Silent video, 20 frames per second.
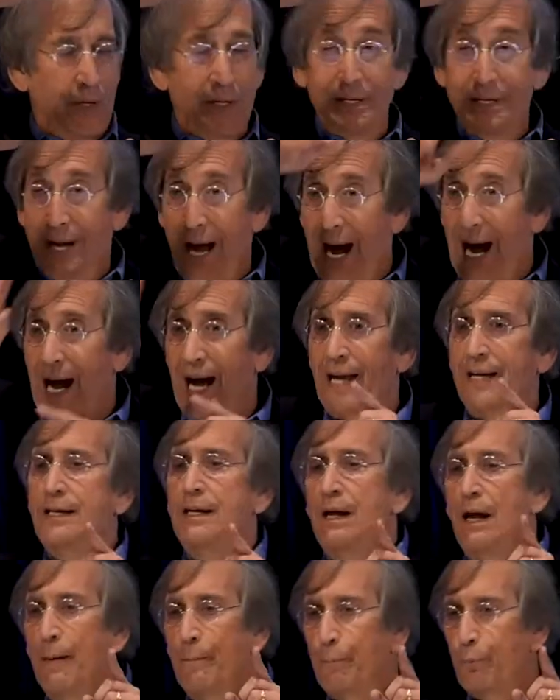
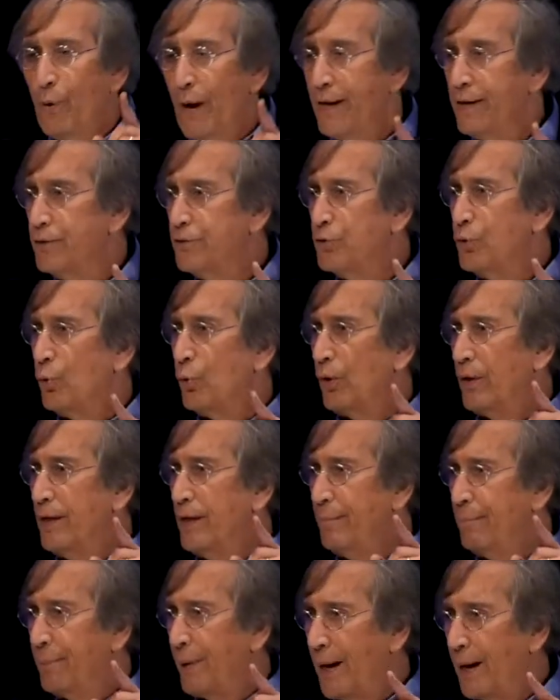
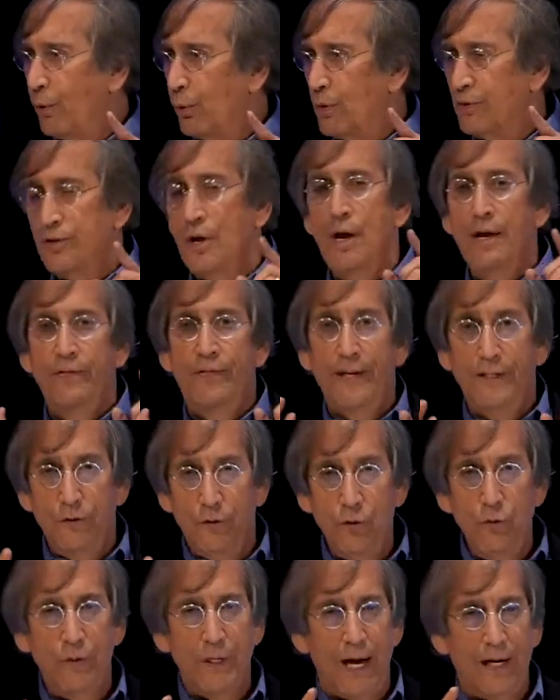Non-predatory powers. They
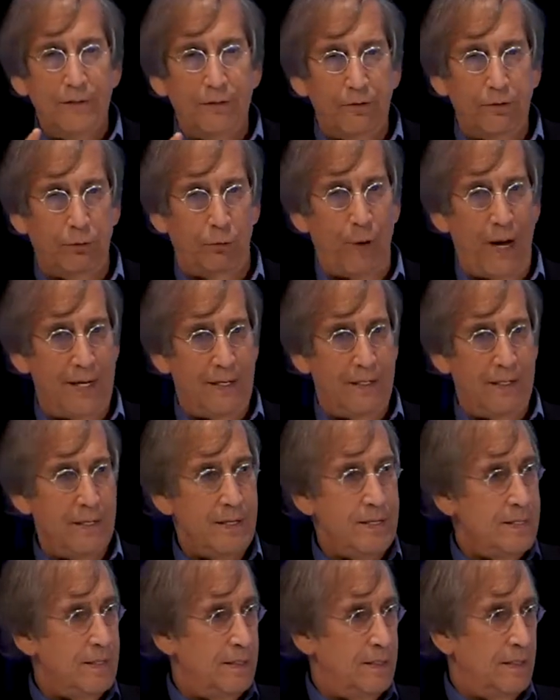do not
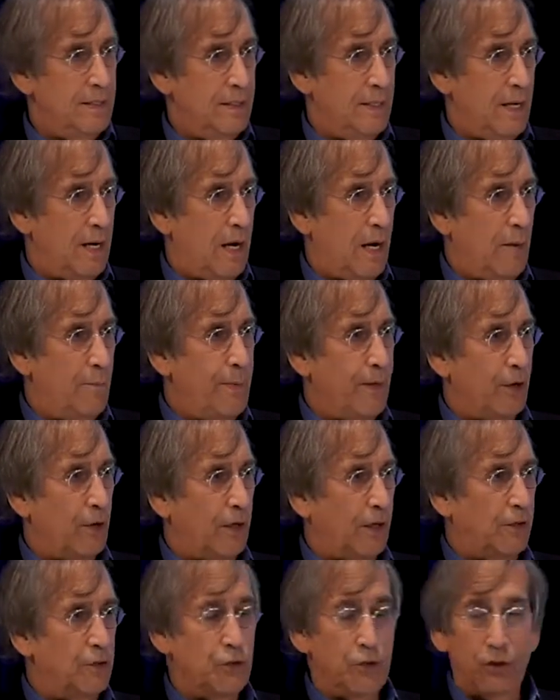threaten
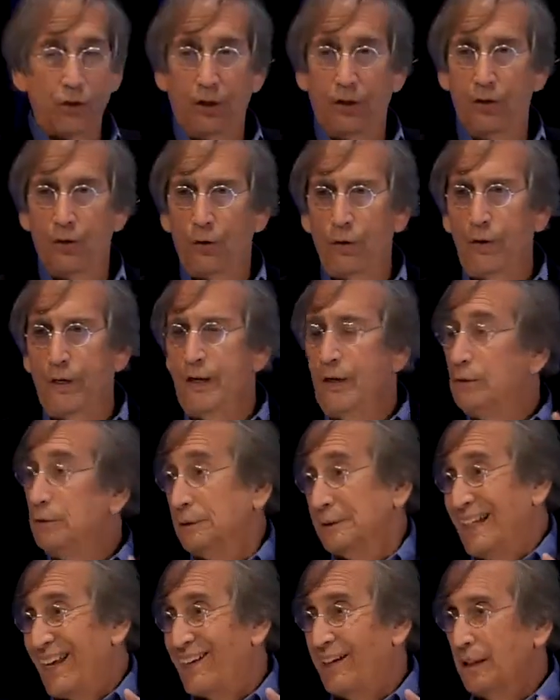American security,
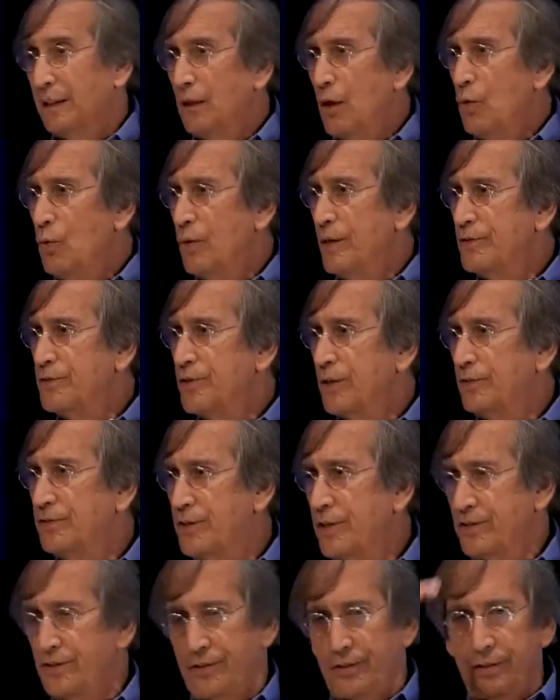let alone its
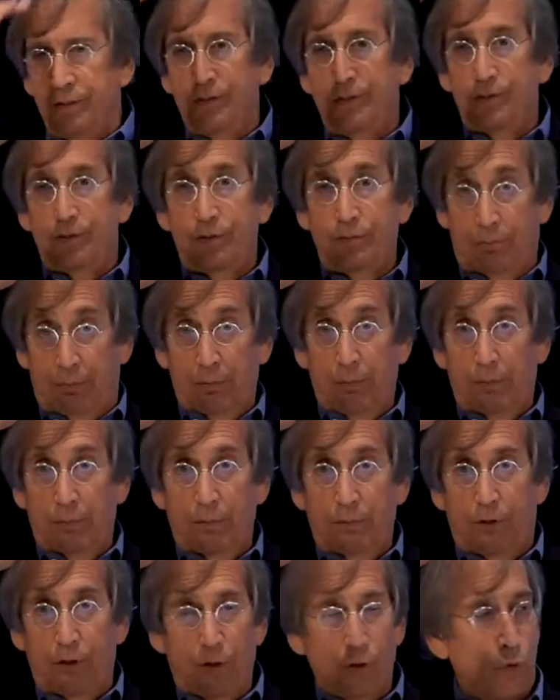existence,
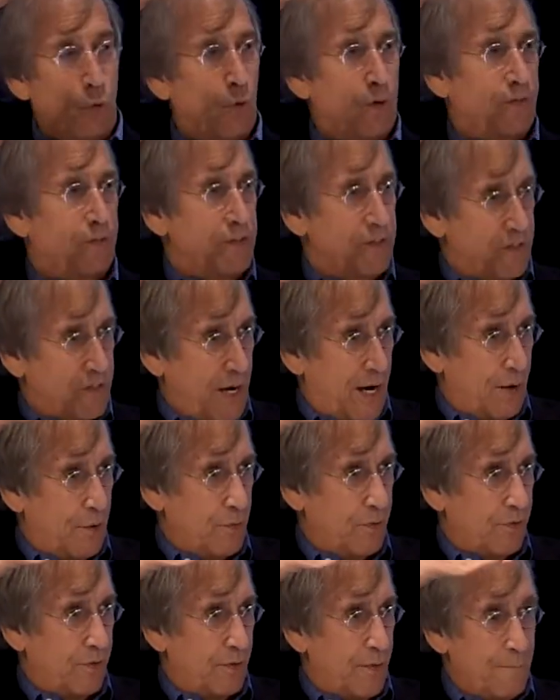to the north and
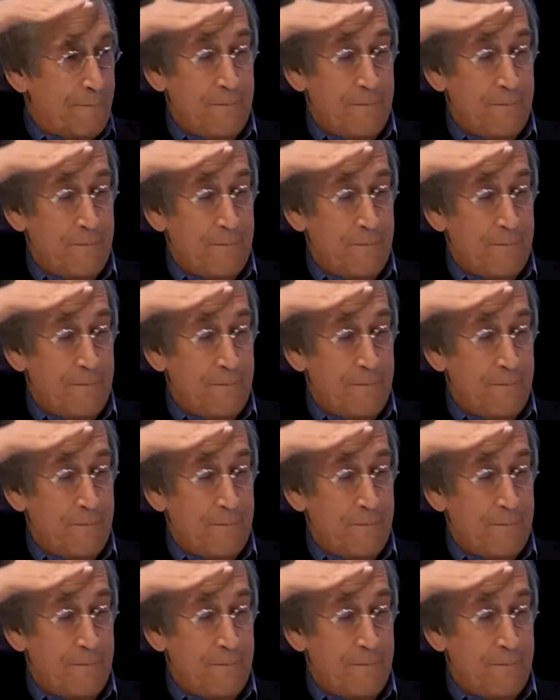south.